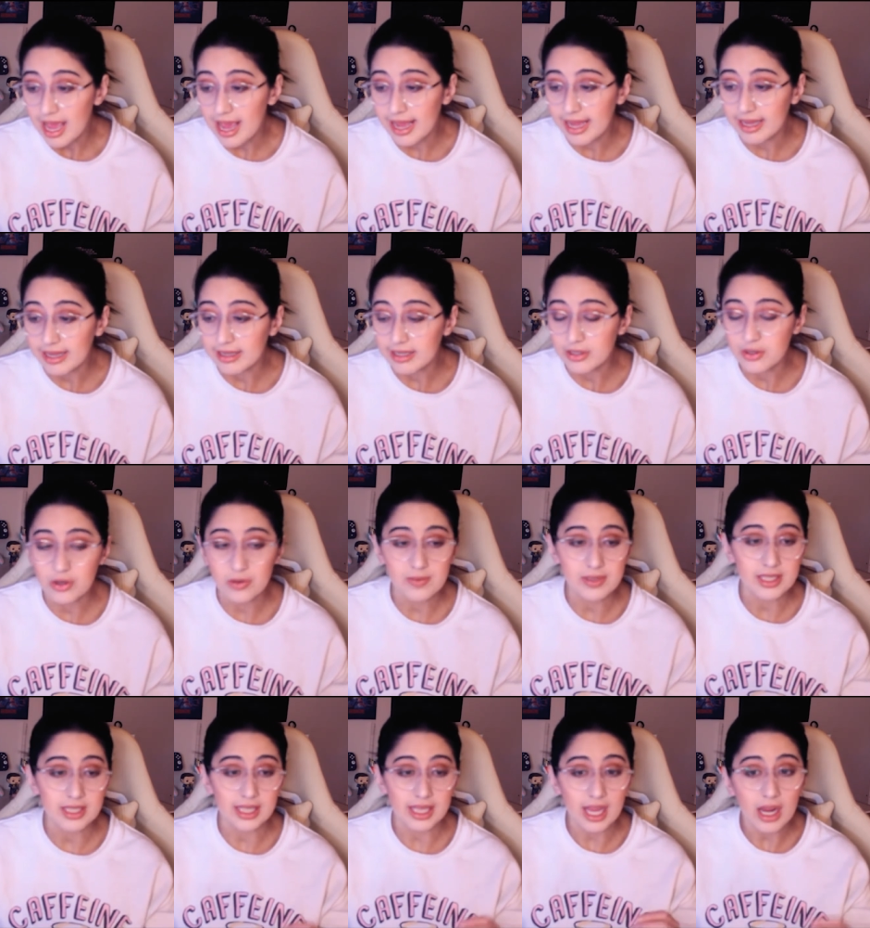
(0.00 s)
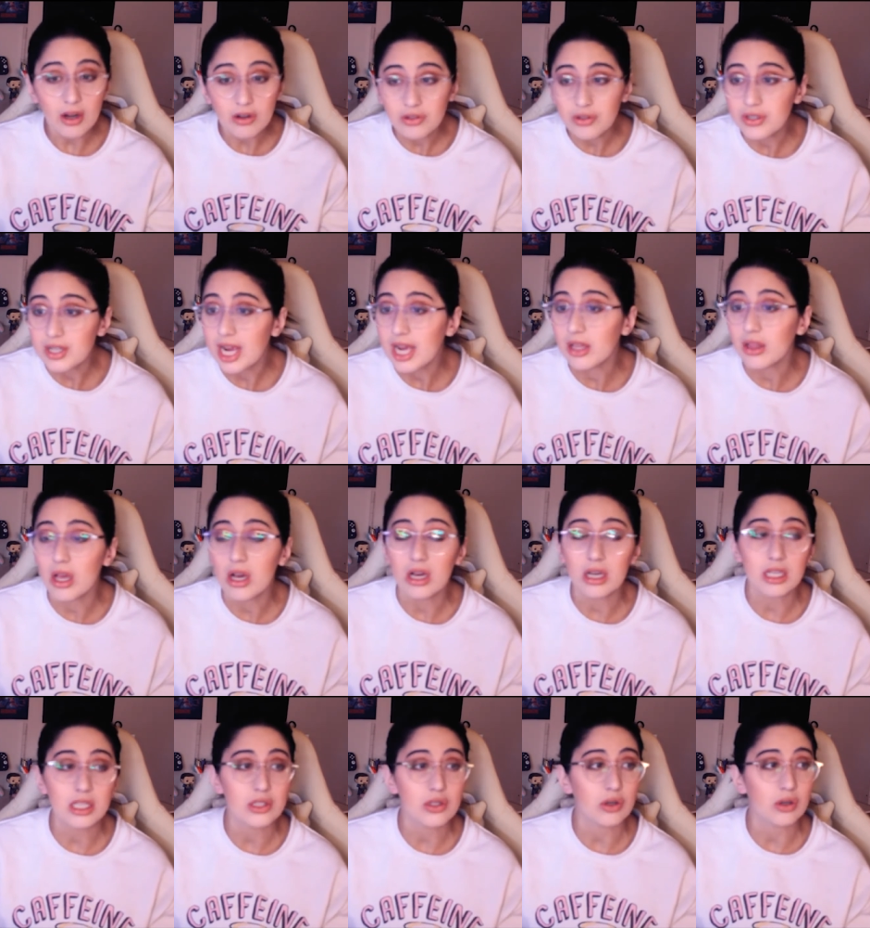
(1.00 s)
and in terms of the character
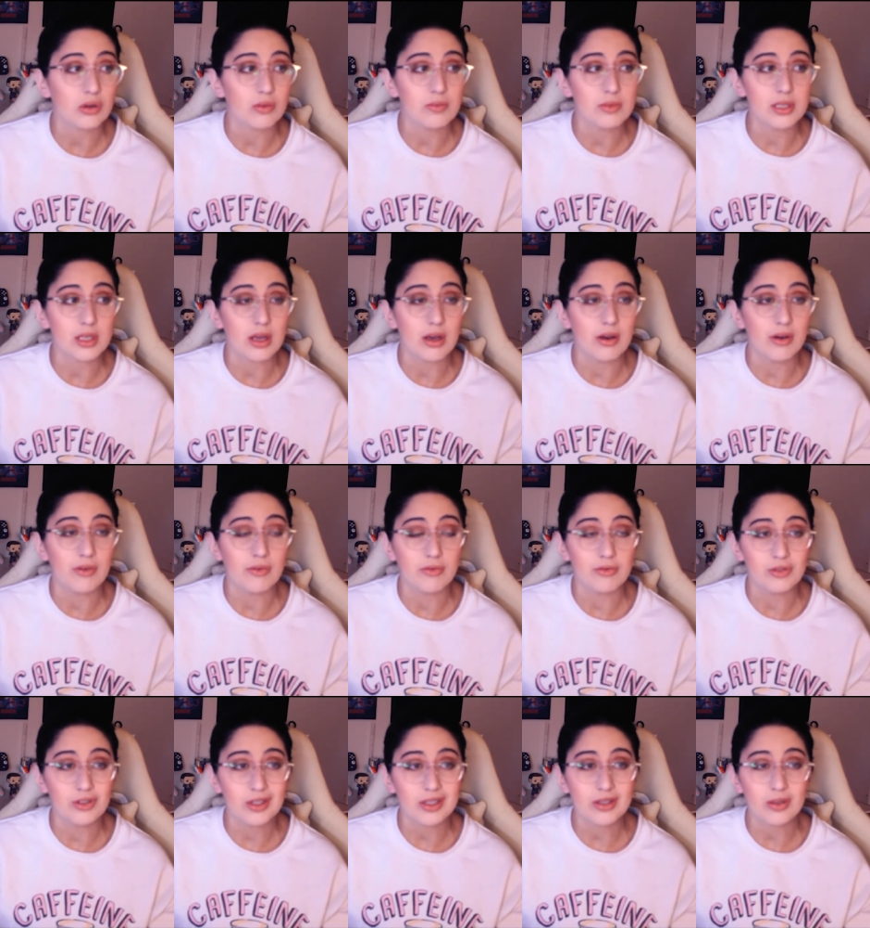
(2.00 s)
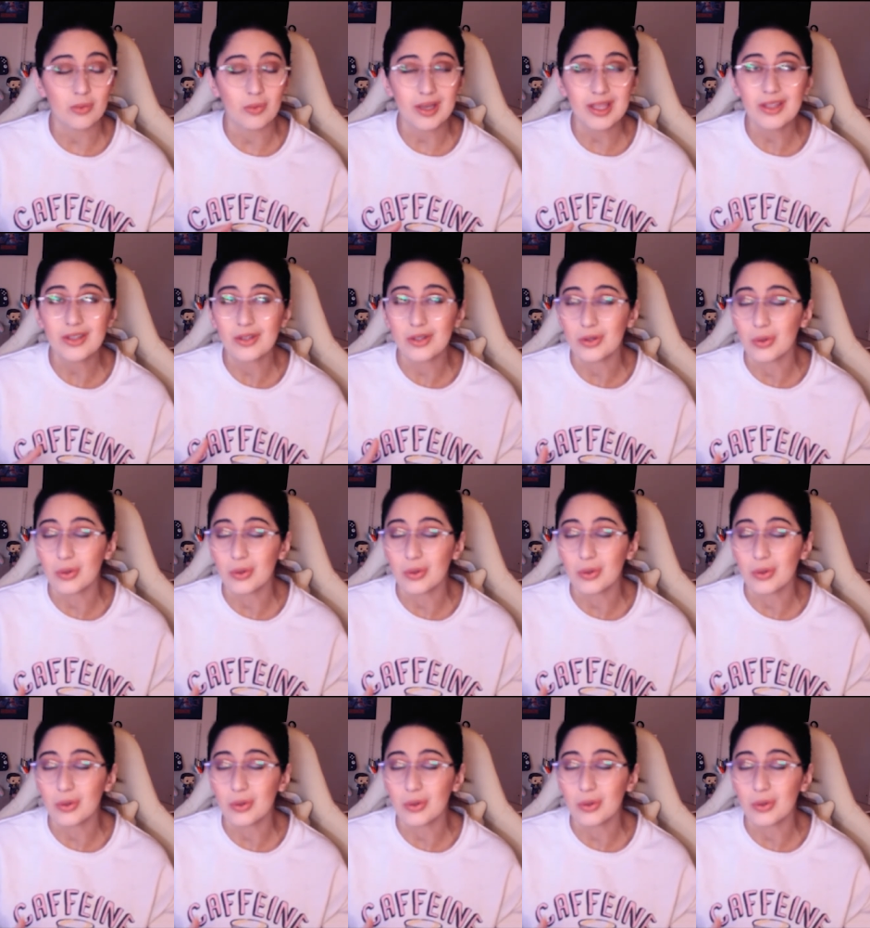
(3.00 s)
dialogue, in terms of just the way the